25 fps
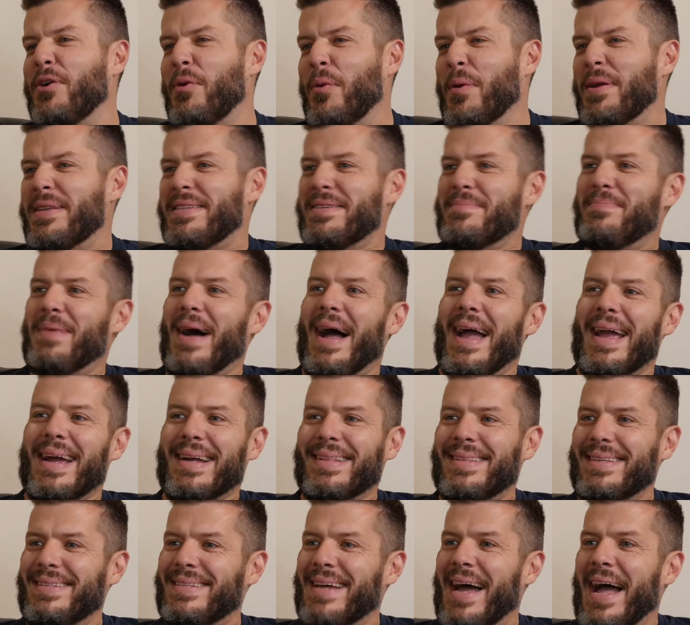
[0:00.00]
quid to buy
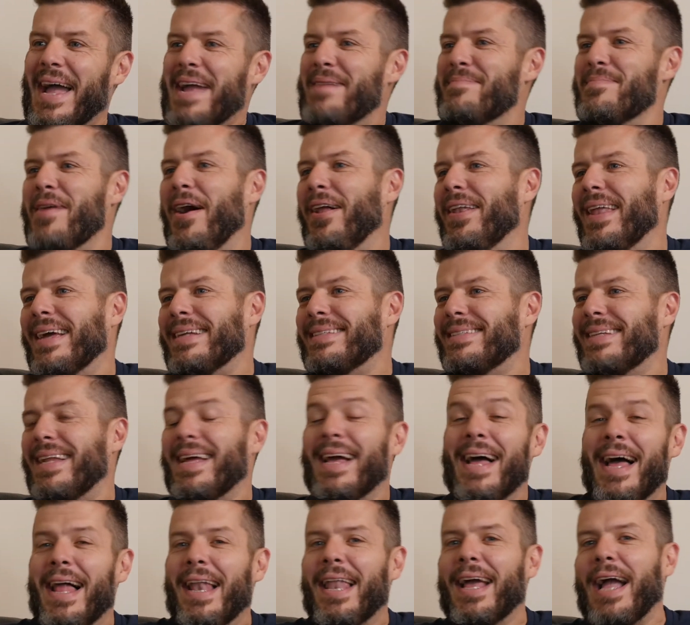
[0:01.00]
at the time, not like today.
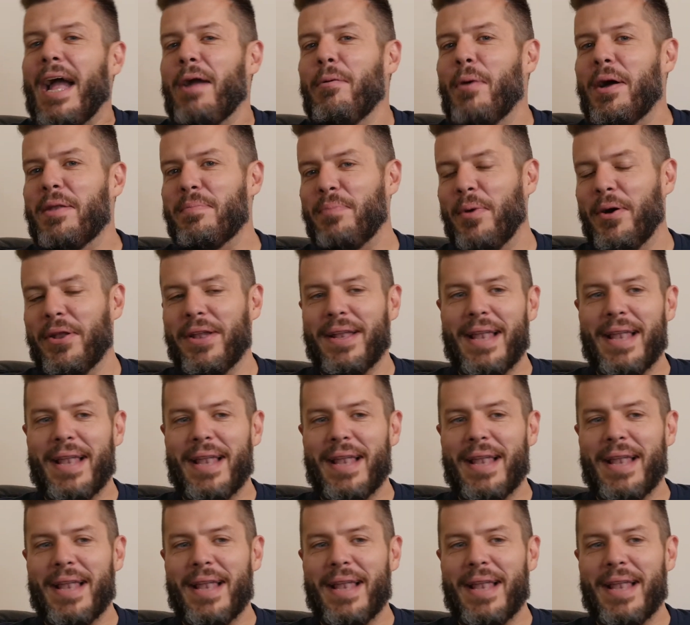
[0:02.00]
Like, I went and bought